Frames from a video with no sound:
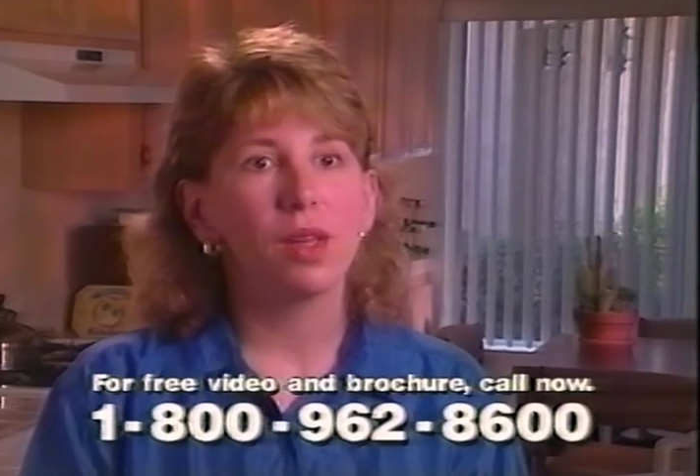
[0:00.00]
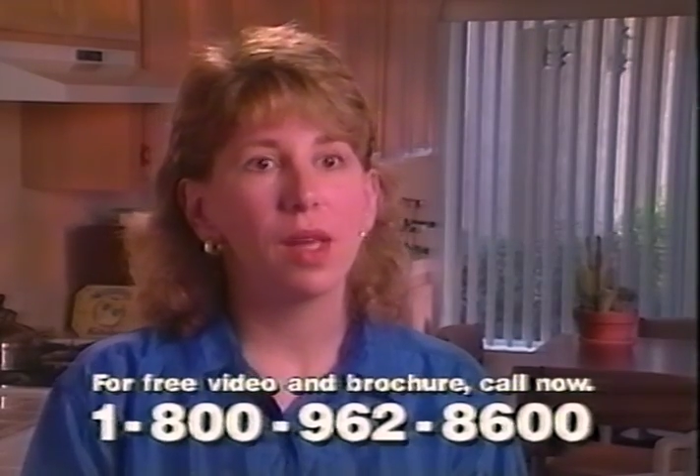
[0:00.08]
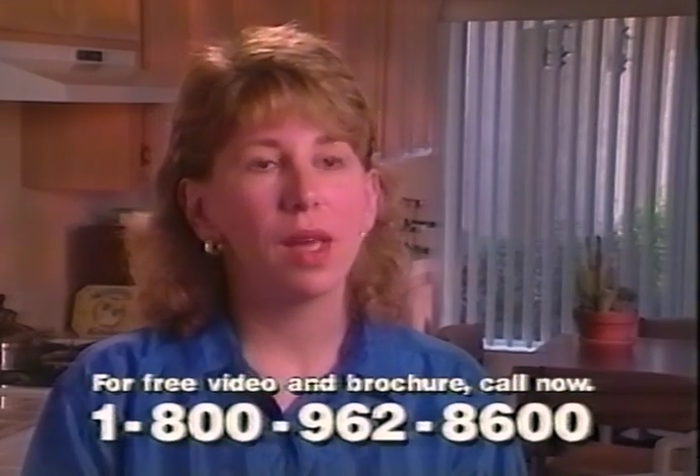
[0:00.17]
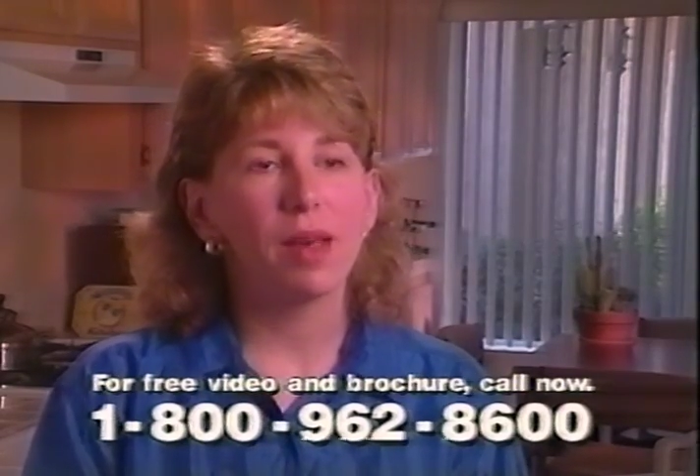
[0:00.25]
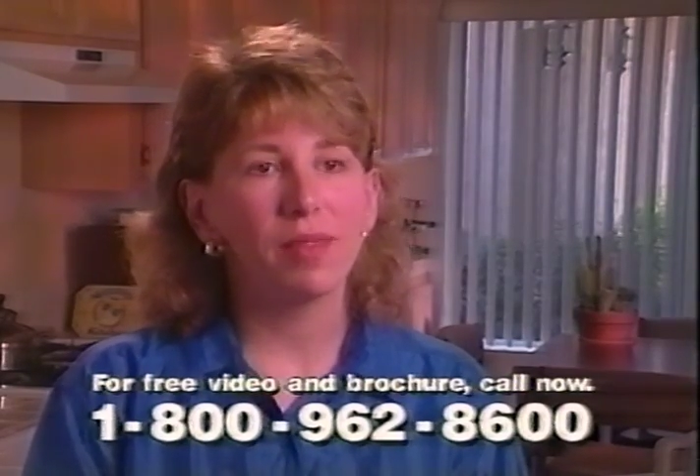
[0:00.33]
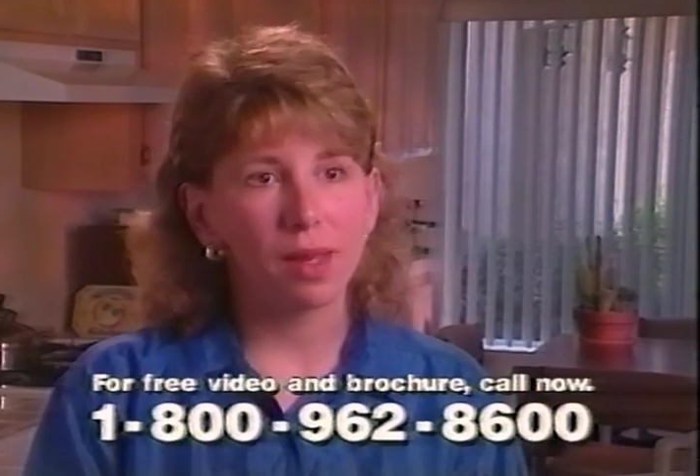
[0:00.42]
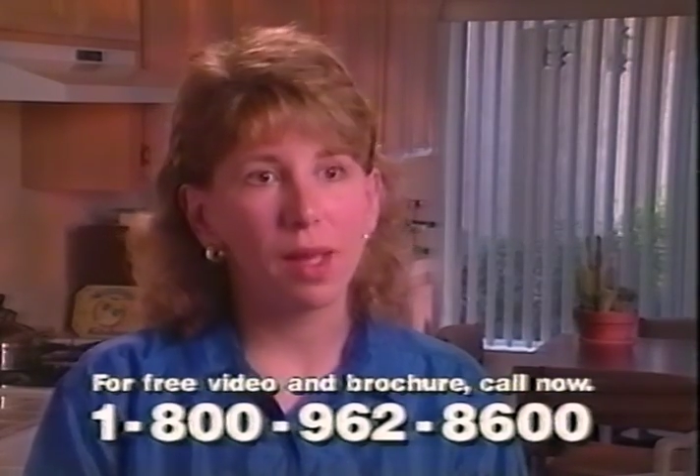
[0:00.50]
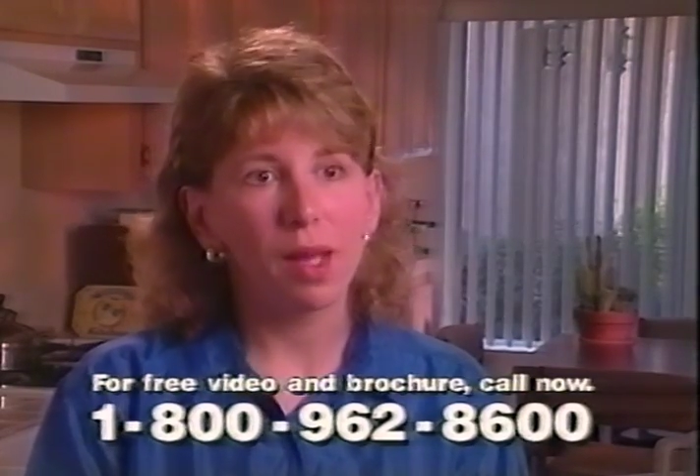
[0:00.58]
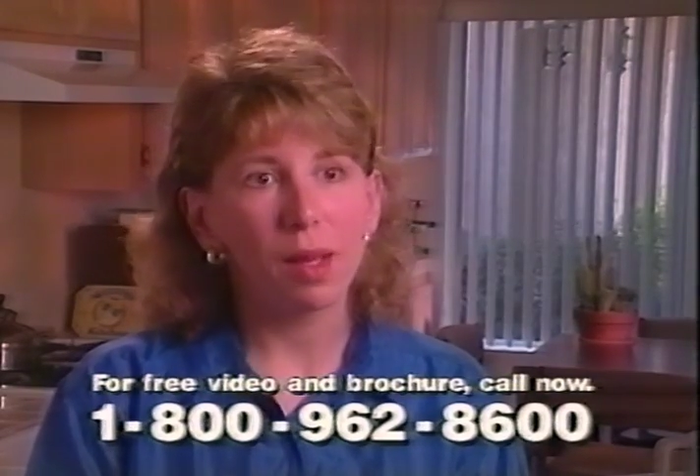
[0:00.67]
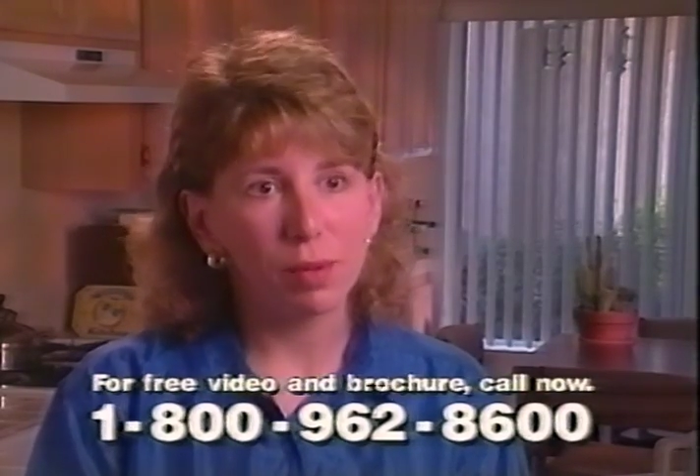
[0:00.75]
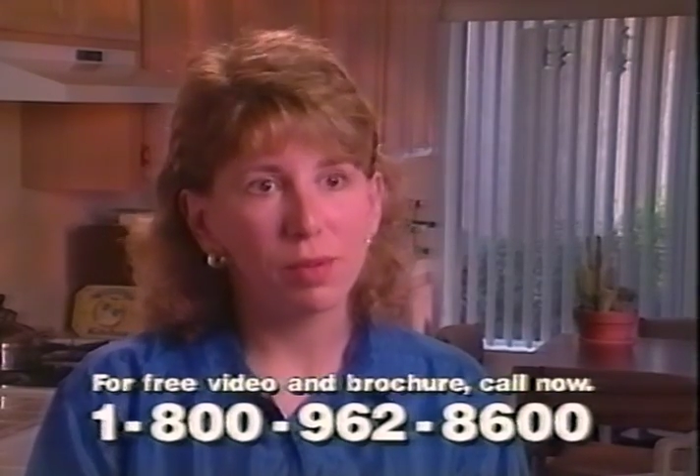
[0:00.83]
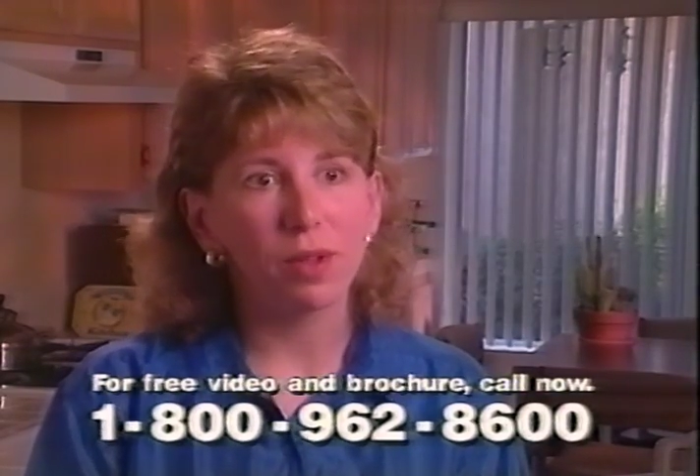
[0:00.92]
having the
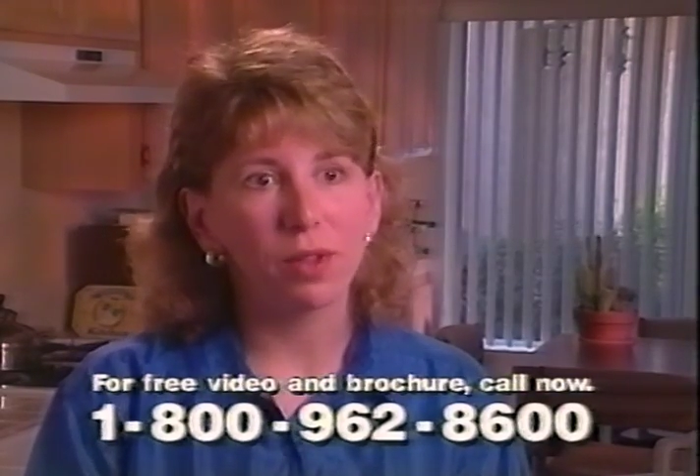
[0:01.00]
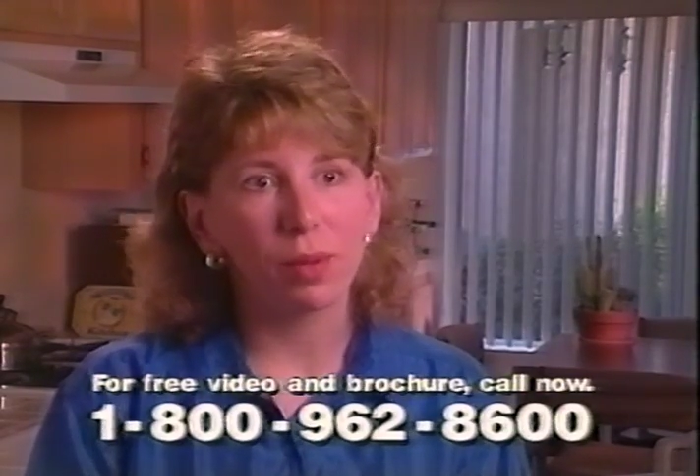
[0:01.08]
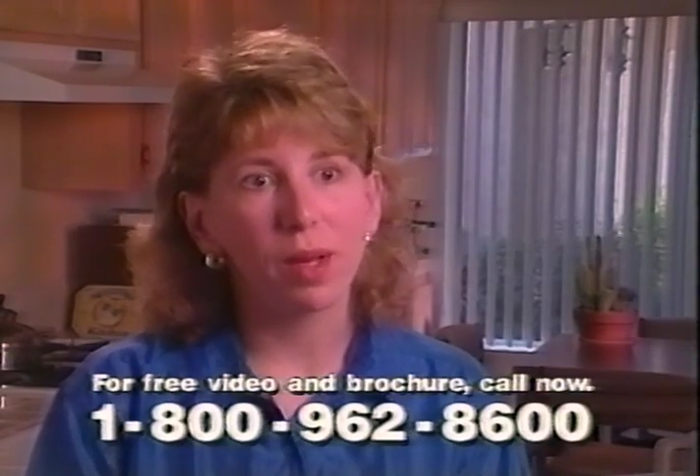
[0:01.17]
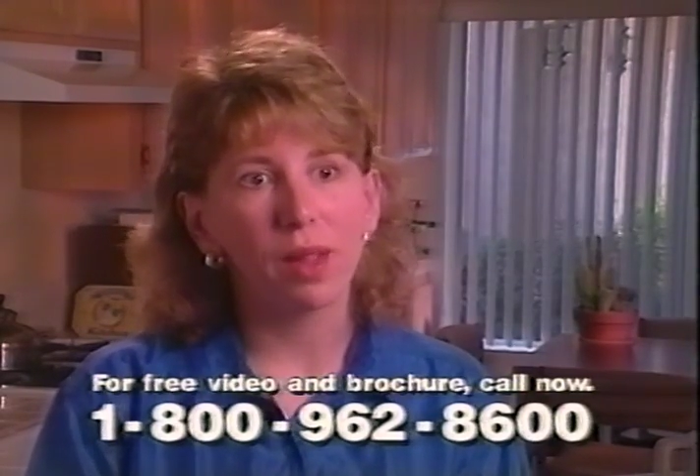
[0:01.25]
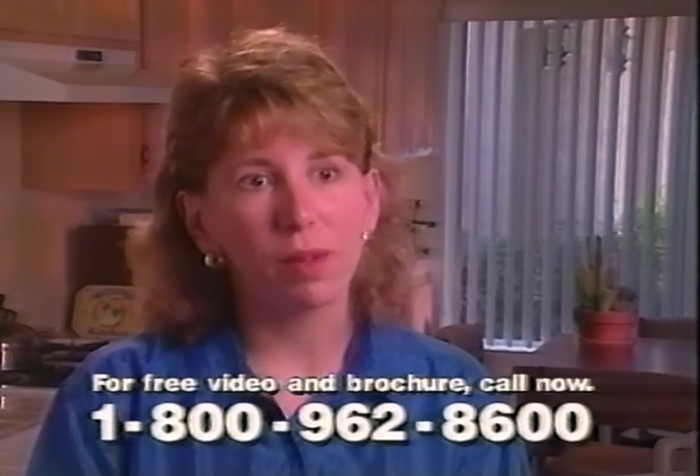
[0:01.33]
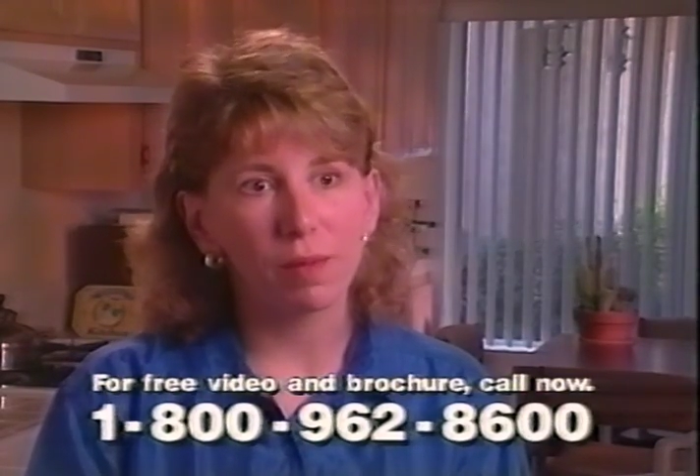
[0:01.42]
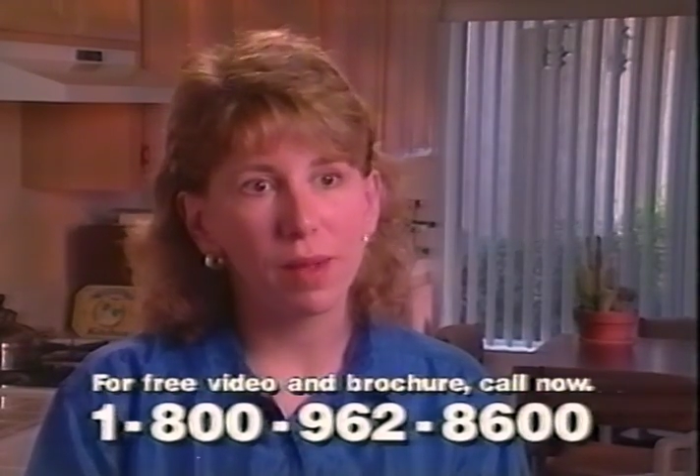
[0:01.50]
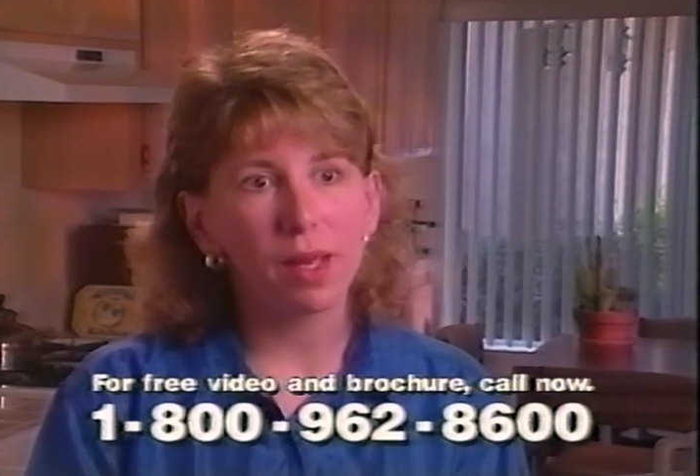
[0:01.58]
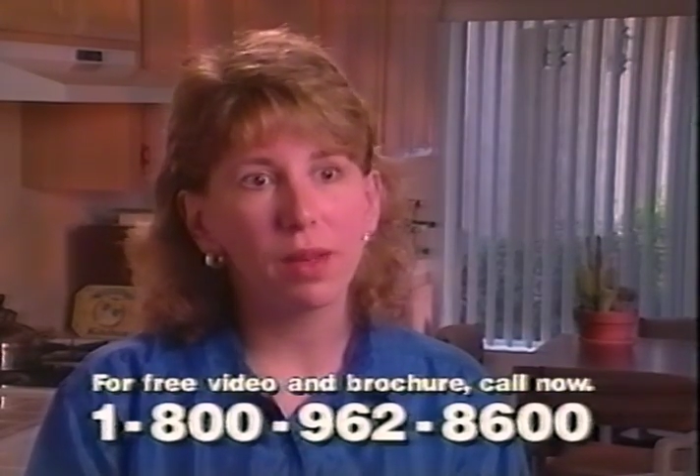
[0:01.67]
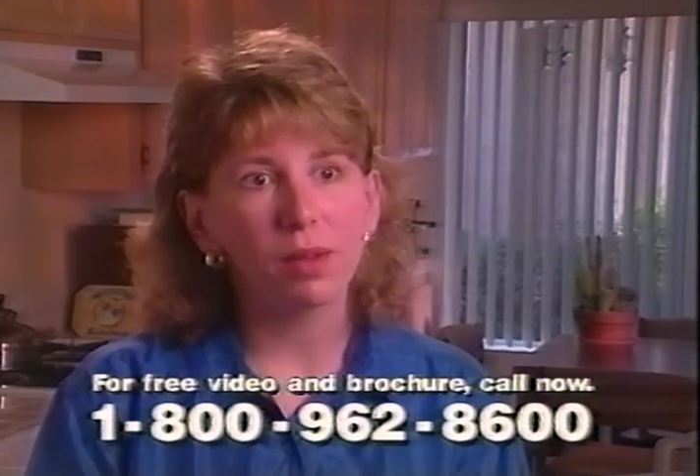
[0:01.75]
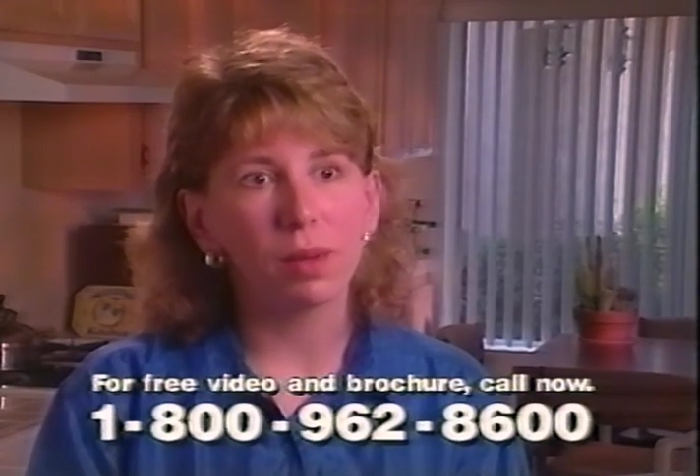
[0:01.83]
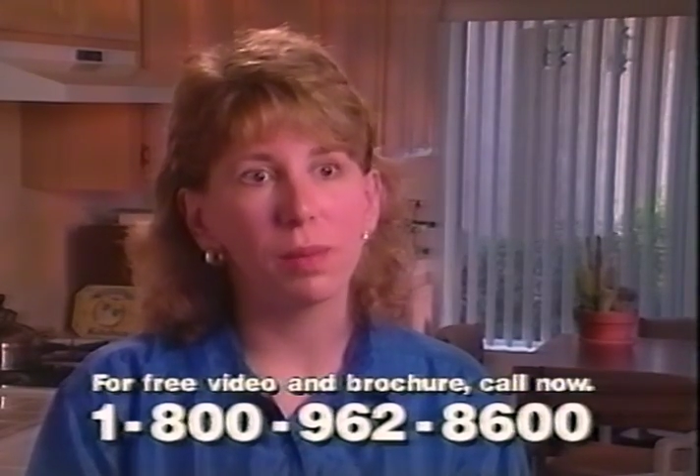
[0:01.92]
HEPA filter on the
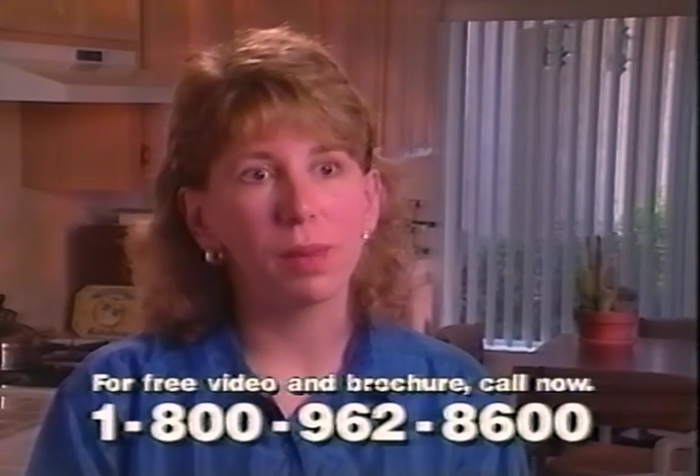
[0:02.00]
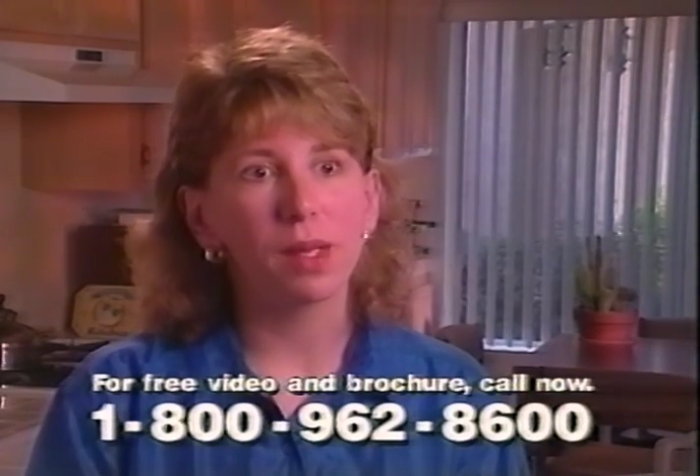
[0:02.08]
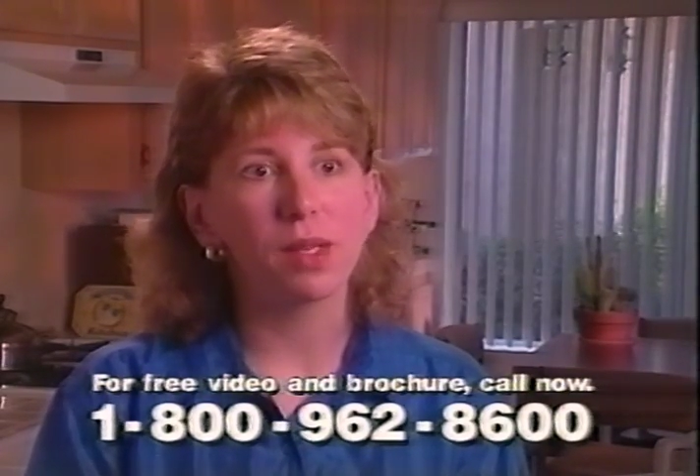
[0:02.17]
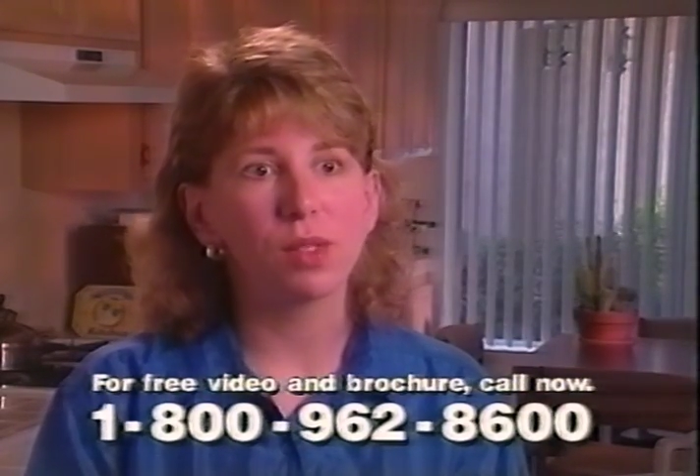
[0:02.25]
Phantom because